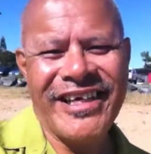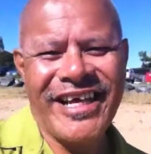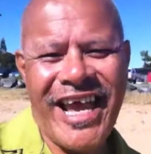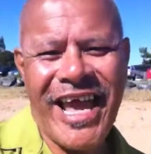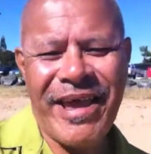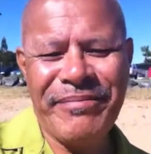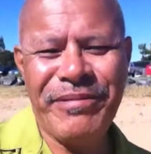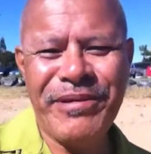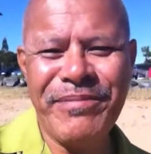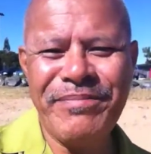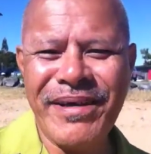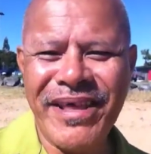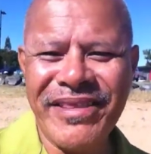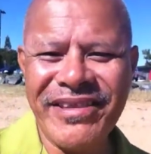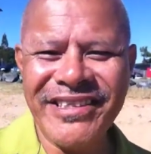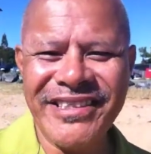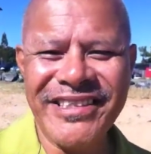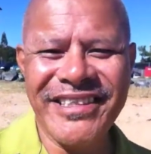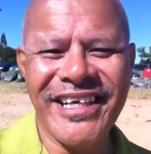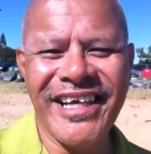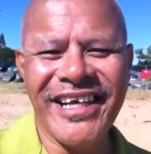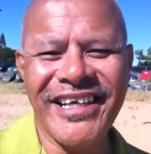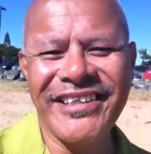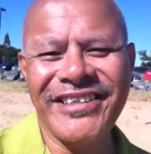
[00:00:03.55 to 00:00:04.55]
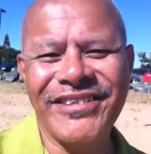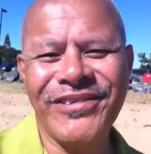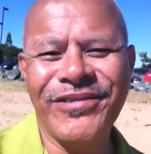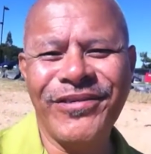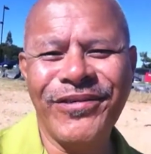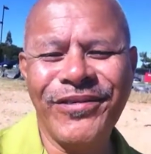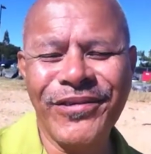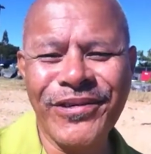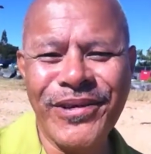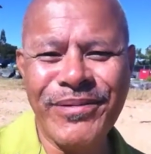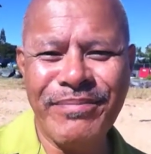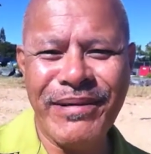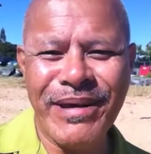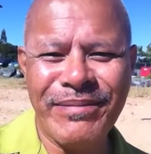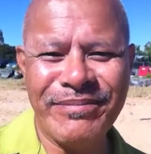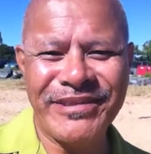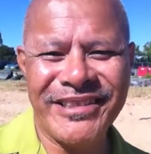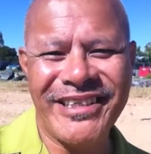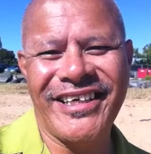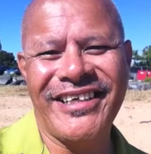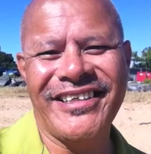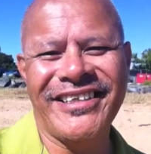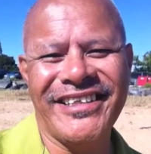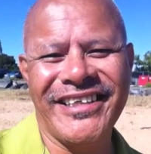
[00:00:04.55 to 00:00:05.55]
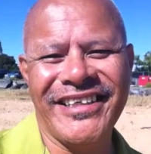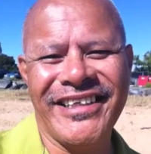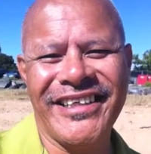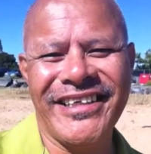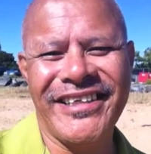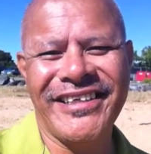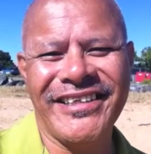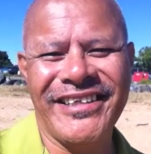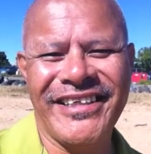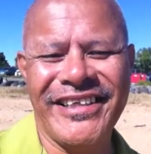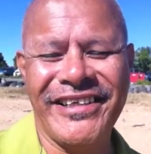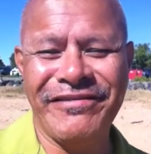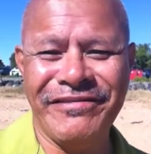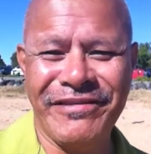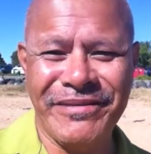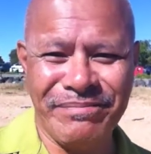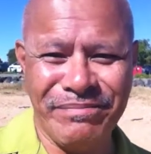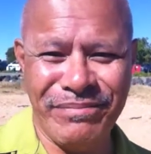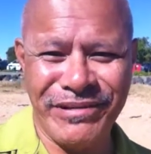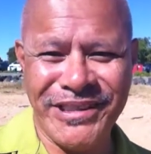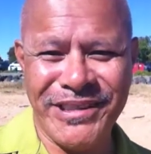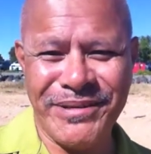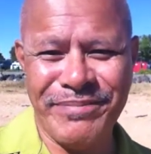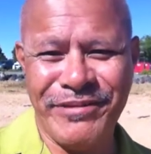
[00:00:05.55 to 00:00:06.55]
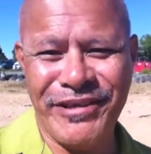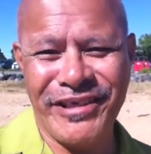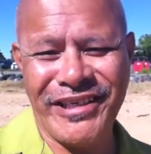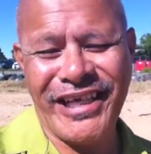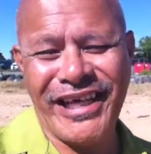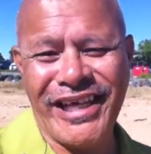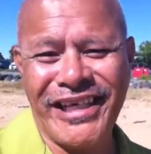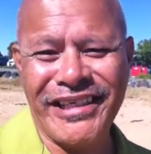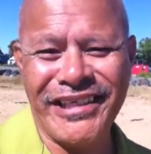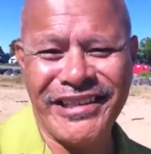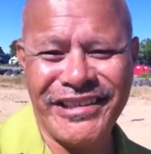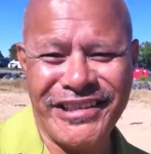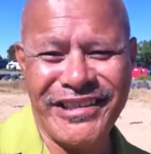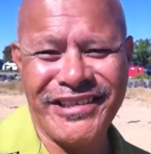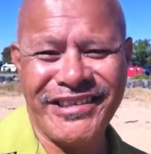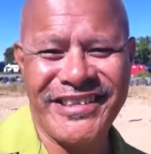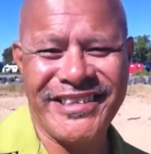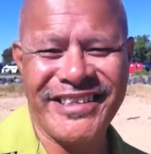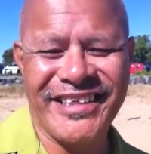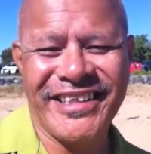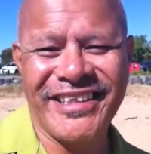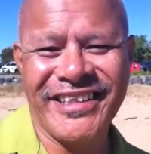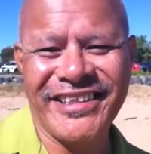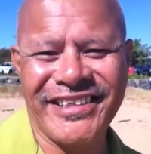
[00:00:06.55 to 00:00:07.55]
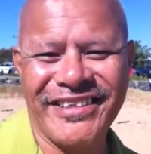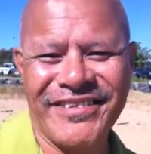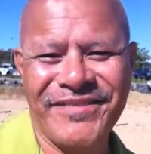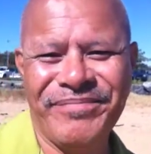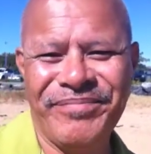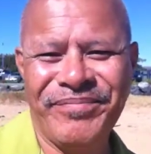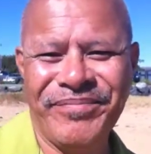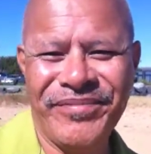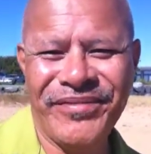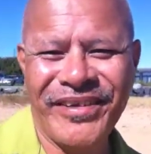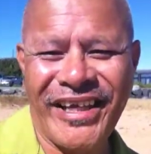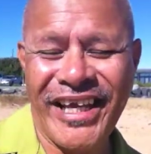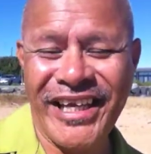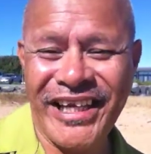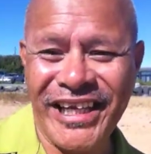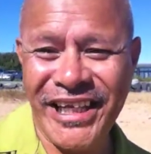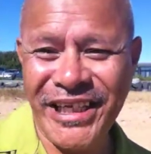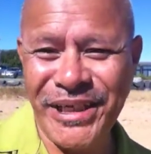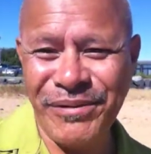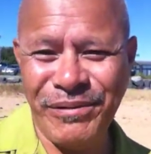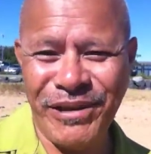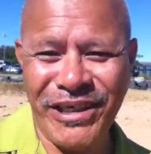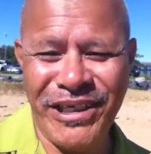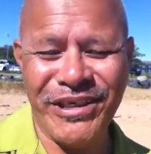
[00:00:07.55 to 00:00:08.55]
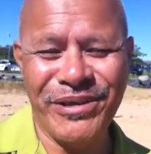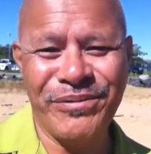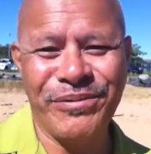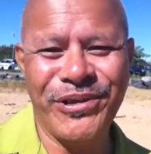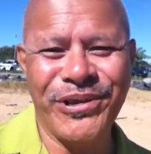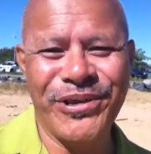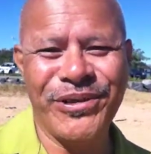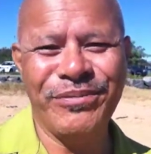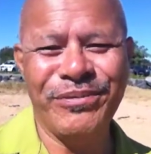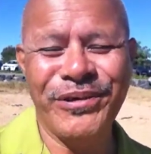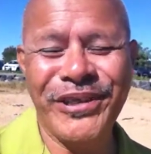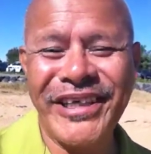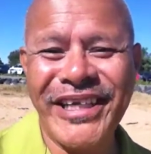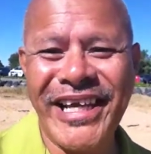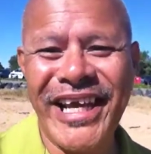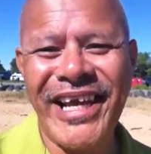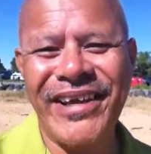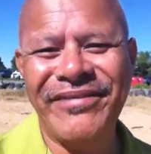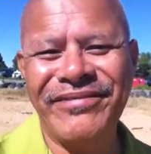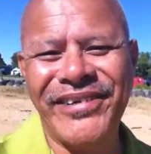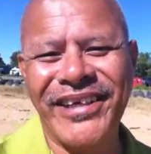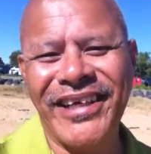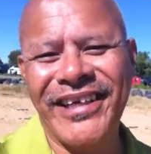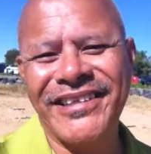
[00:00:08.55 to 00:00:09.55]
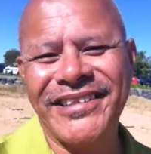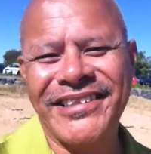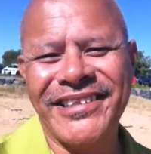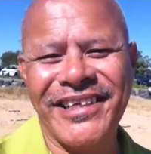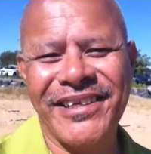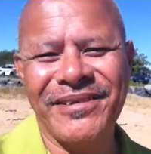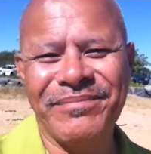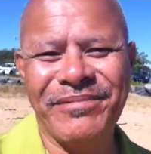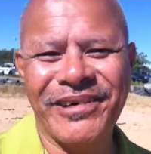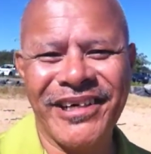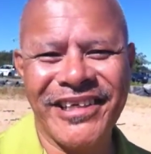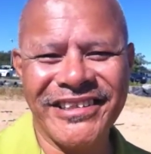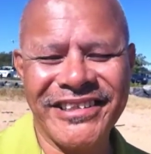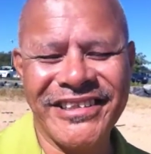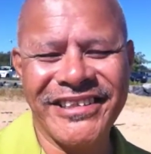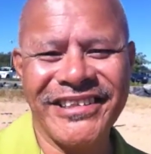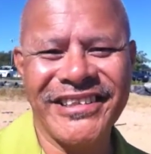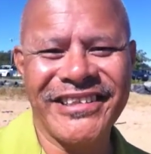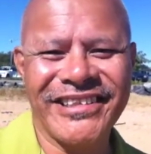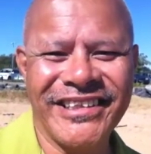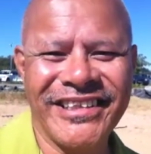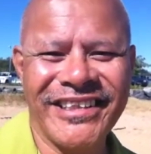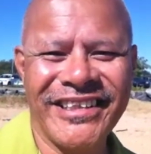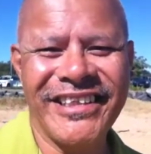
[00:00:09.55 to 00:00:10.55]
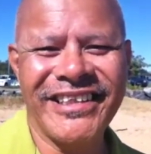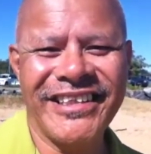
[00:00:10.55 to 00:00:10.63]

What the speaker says: Happy Mother's Day to all the mums out there here in Brisbane and in New Zealand and anywhere in the world where you have that celebration.